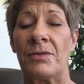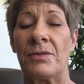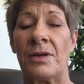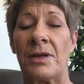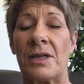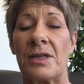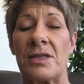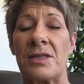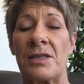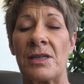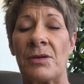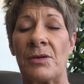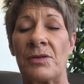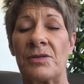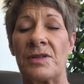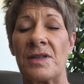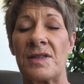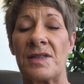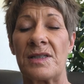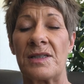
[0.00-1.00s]
Right, so
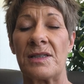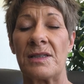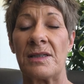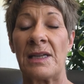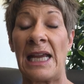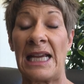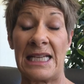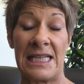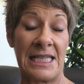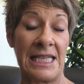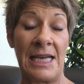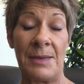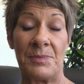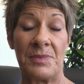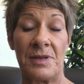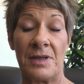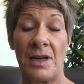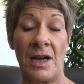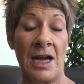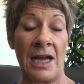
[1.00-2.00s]
I'll just
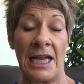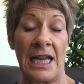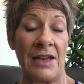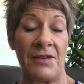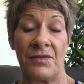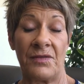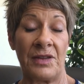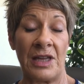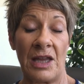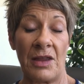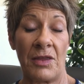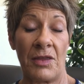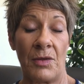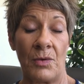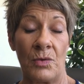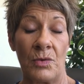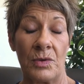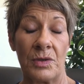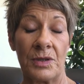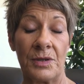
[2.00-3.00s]
accept I have that
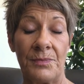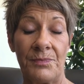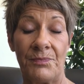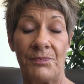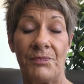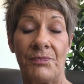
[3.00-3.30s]
thought